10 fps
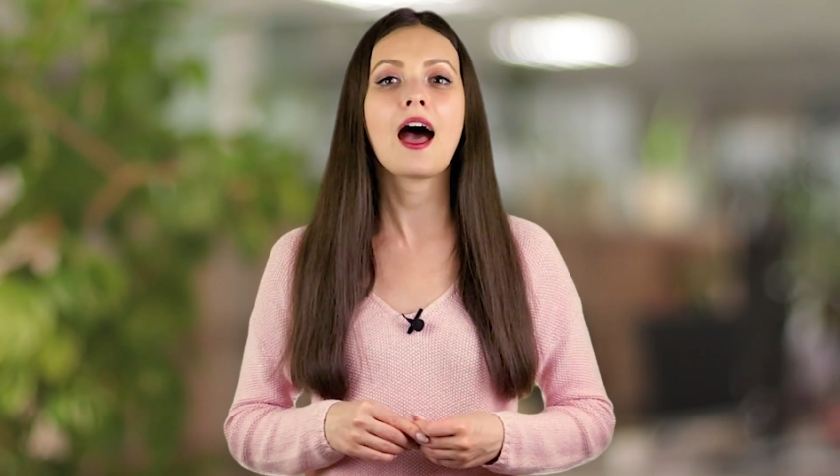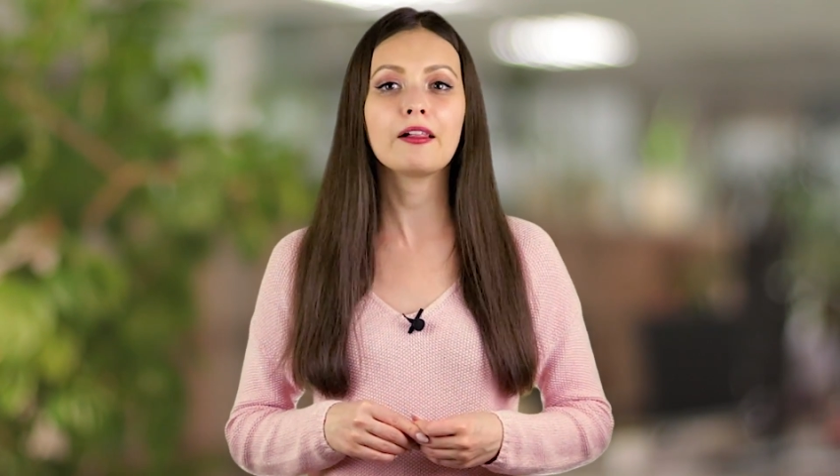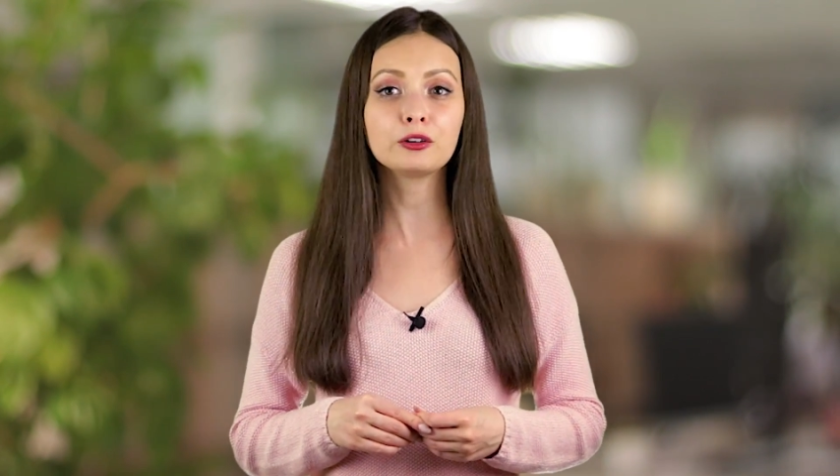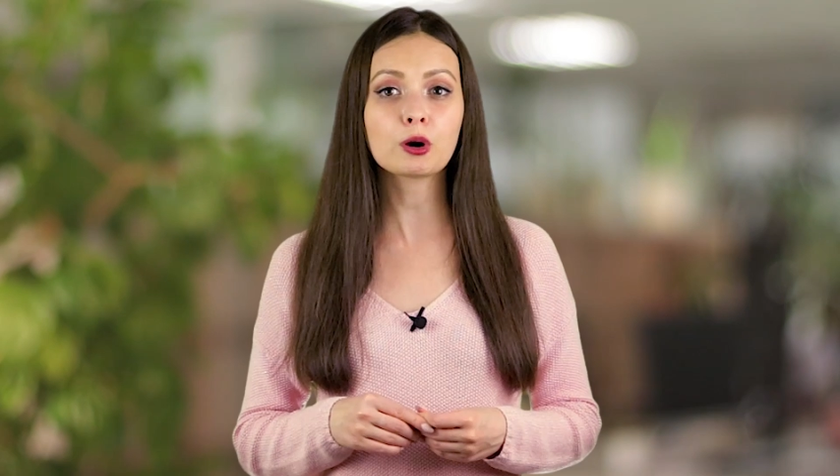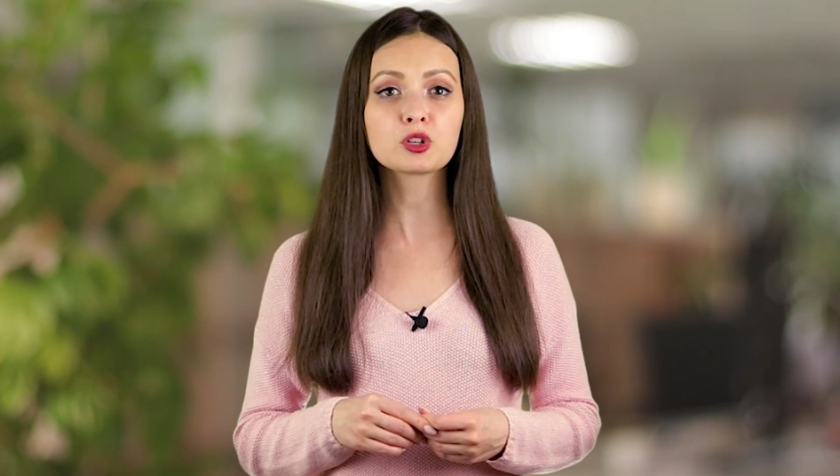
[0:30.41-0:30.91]

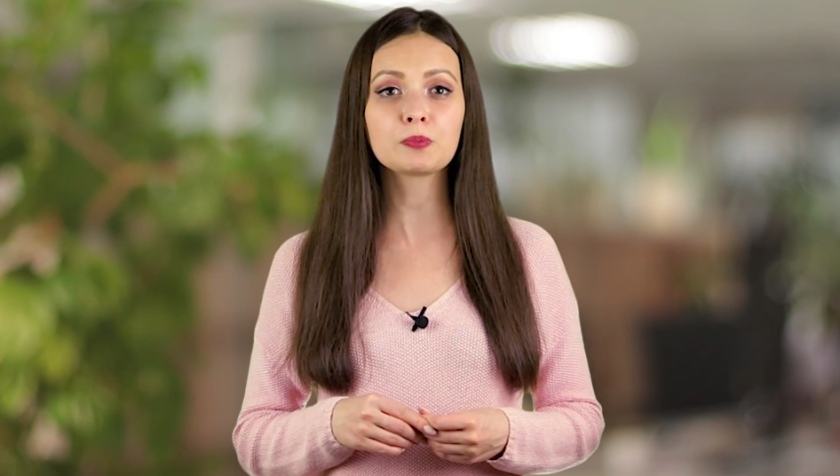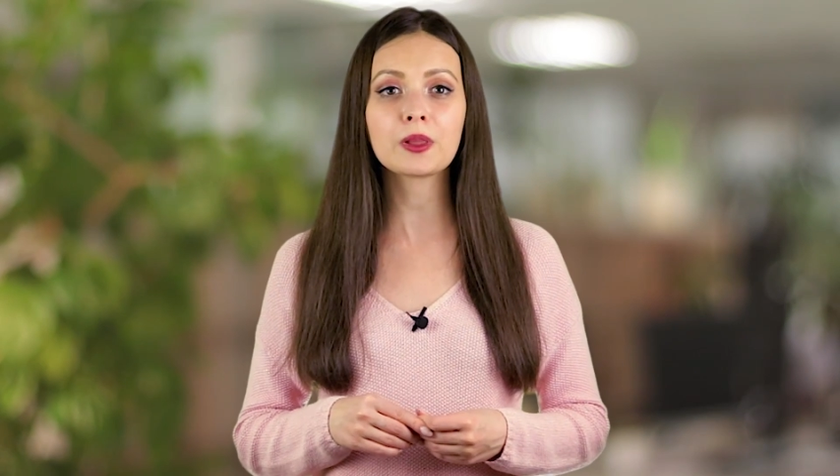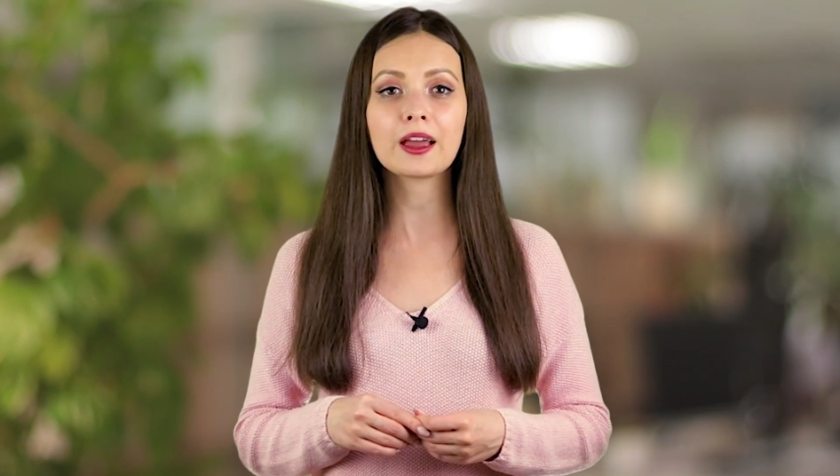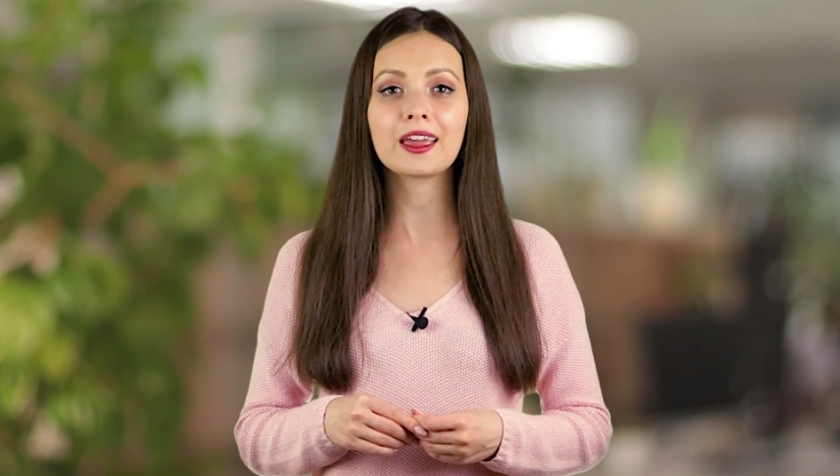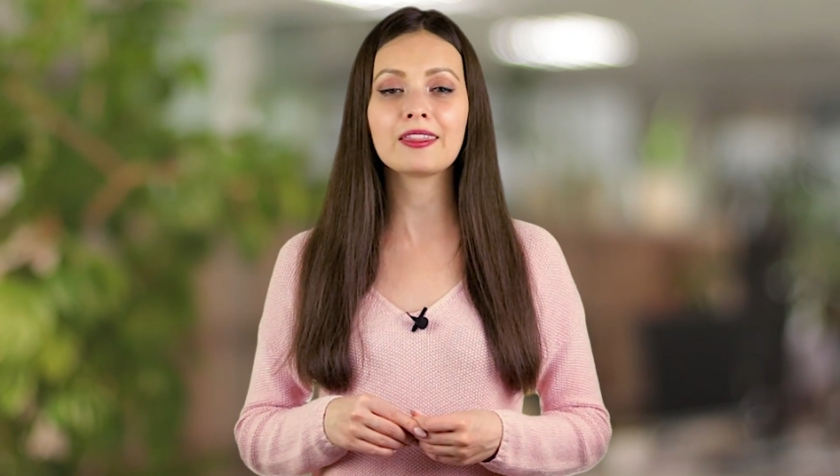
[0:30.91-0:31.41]

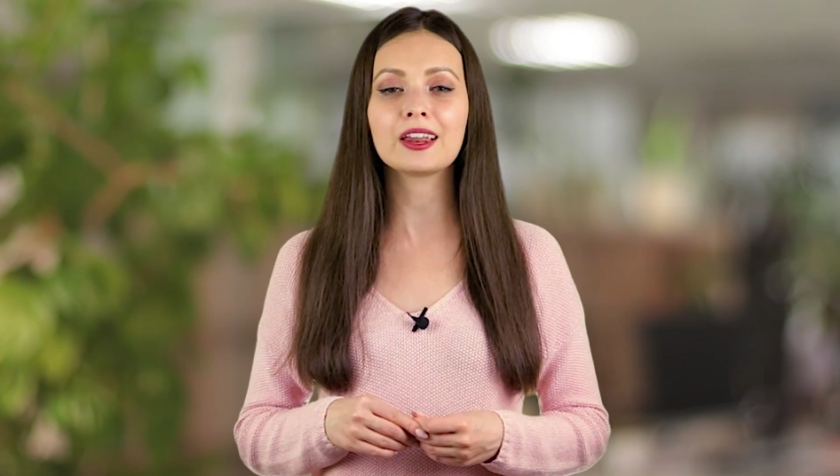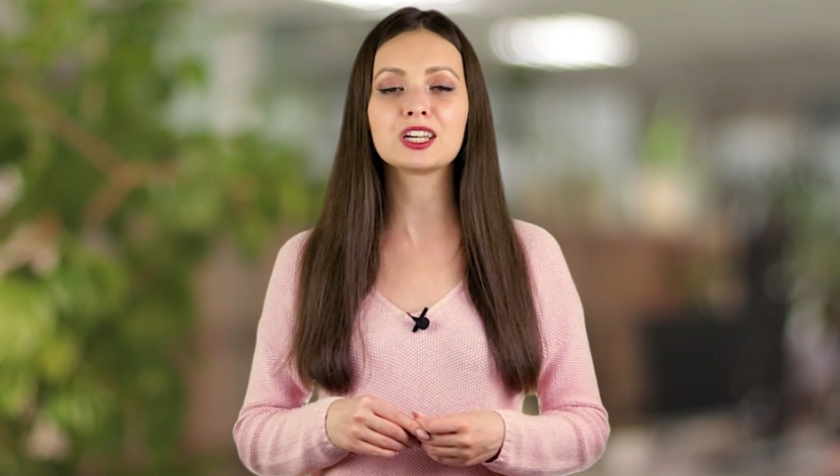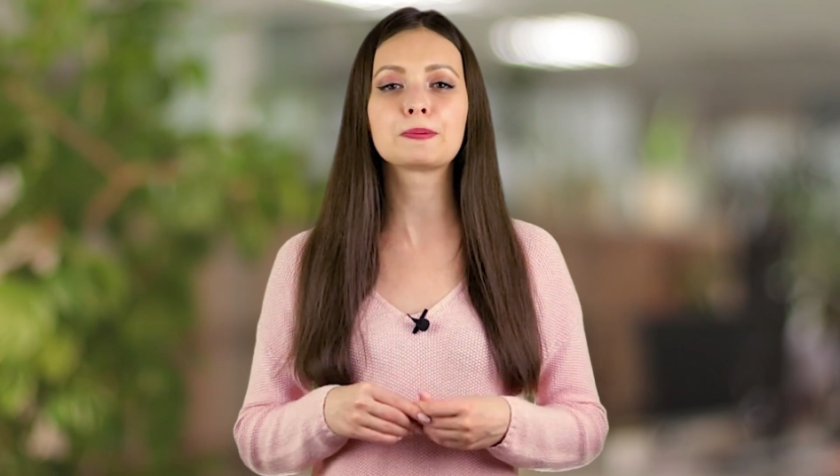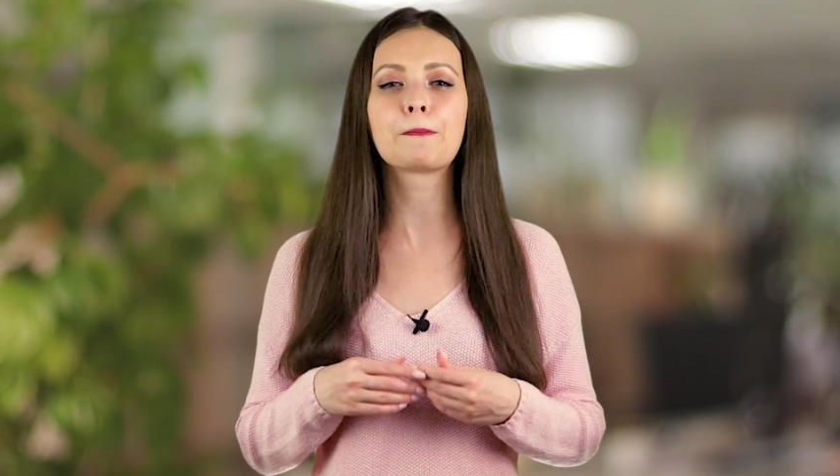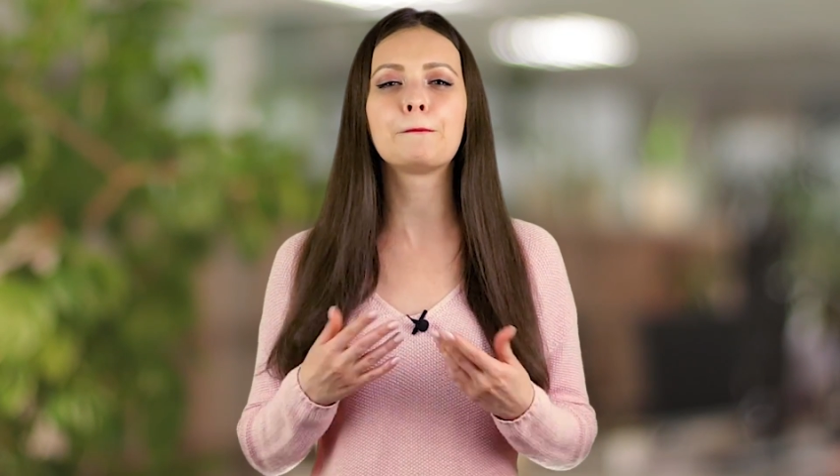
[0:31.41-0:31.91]
AliDropship plugin
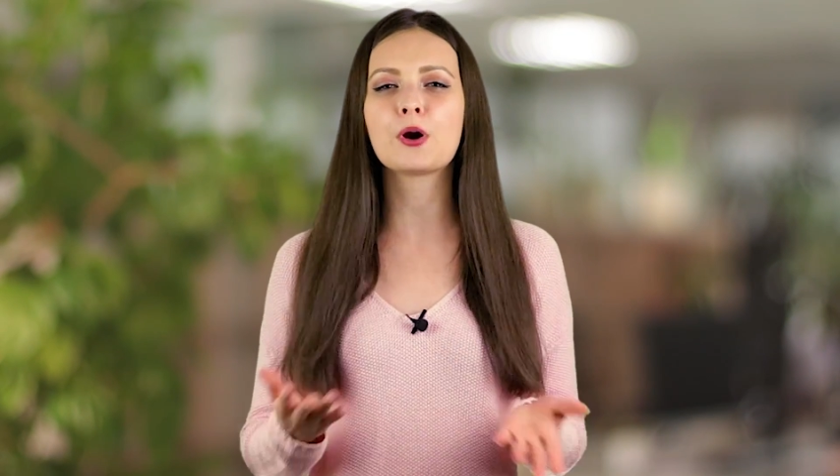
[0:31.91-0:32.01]
that is